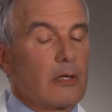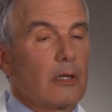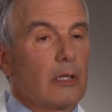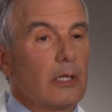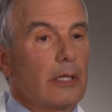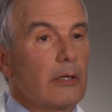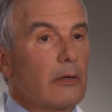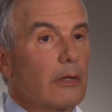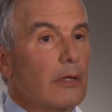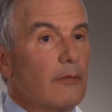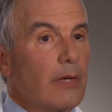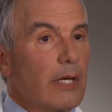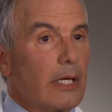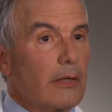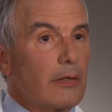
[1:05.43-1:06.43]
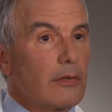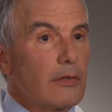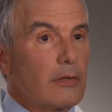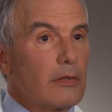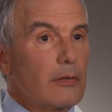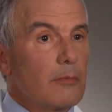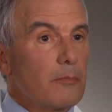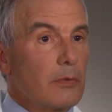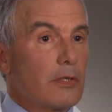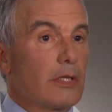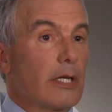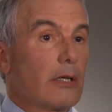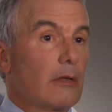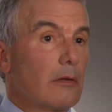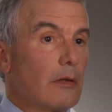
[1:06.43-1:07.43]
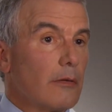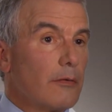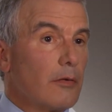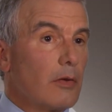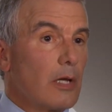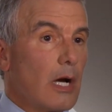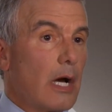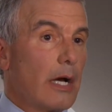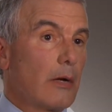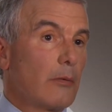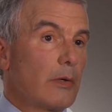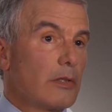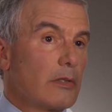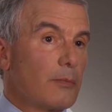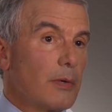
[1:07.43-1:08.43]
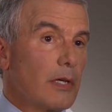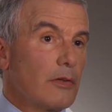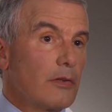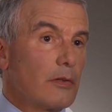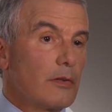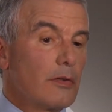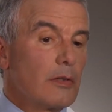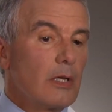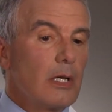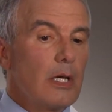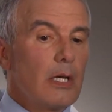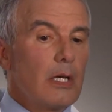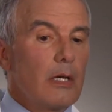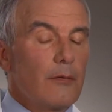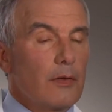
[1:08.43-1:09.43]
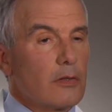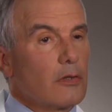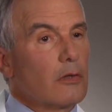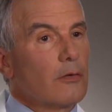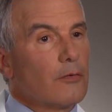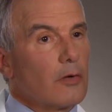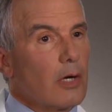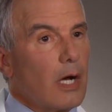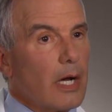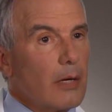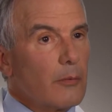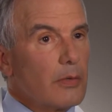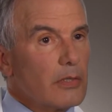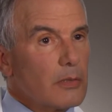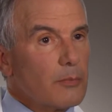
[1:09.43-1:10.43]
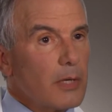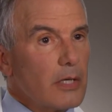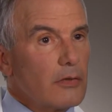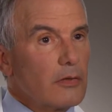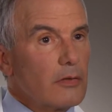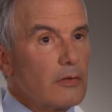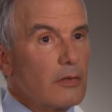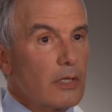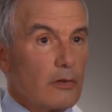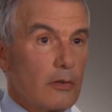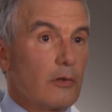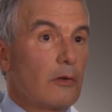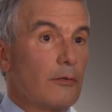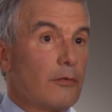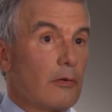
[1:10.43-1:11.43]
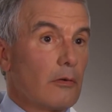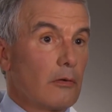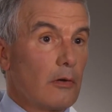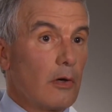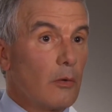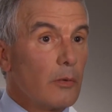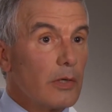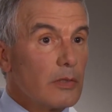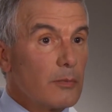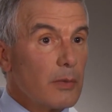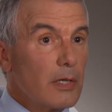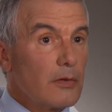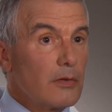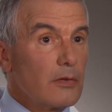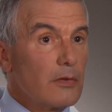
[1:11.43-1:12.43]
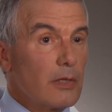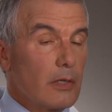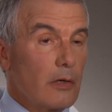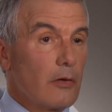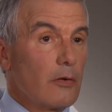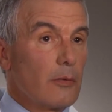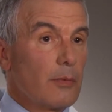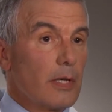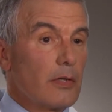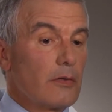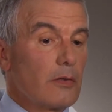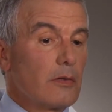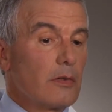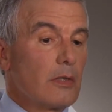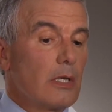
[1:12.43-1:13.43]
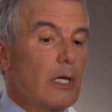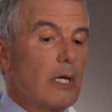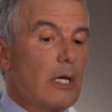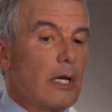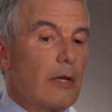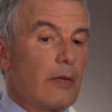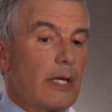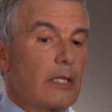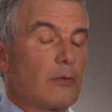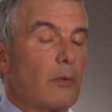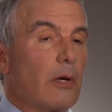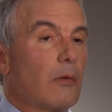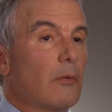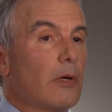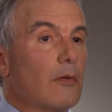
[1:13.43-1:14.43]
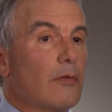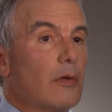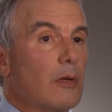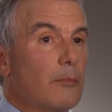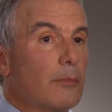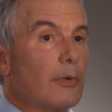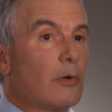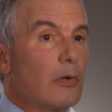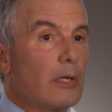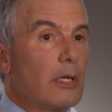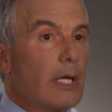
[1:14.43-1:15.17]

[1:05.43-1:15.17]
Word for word: clear advantages, particularly for the high-risk patients. If it's good for high-risk patients, it's good for low-risk patients and other patients, and that's why we've employed